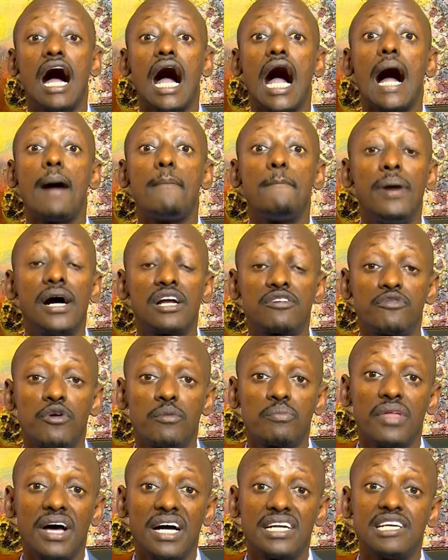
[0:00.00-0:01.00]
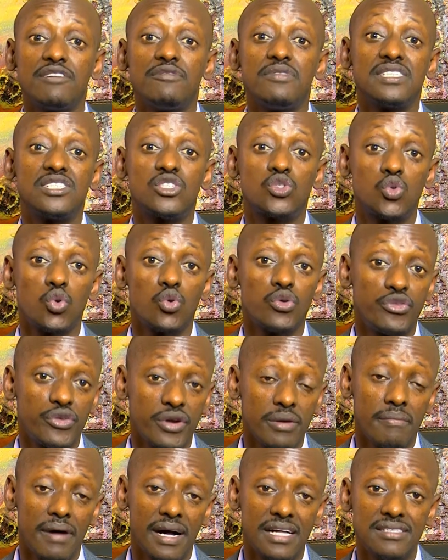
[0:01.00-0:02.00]
Apart from that, if it's 2 or 3
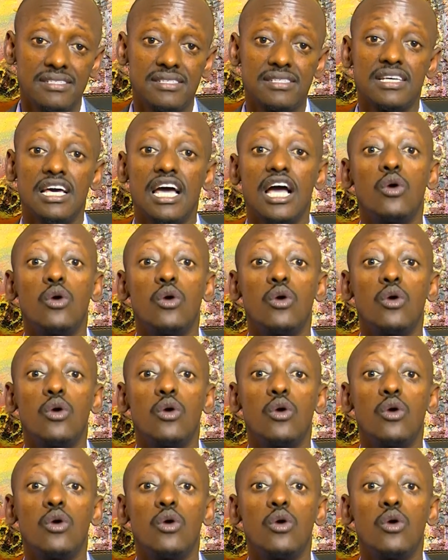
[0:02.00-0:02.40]
months,